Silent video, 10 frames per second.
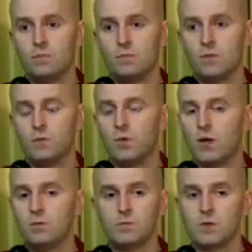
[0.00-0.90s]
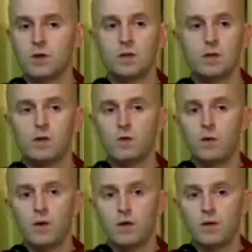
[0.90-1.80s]
That problem's not going to go
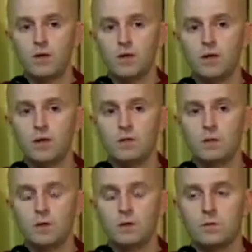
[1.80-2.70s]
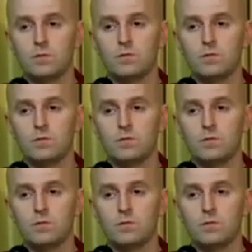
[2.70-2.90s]
away on its own.